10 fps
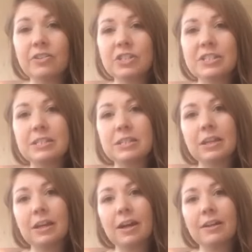Just
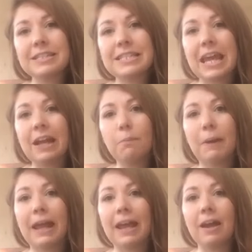seeing a
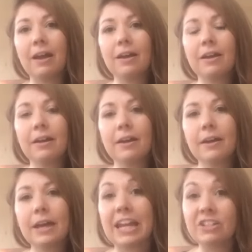player
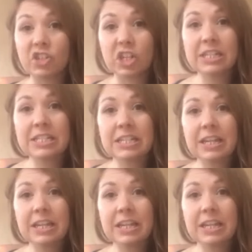injured,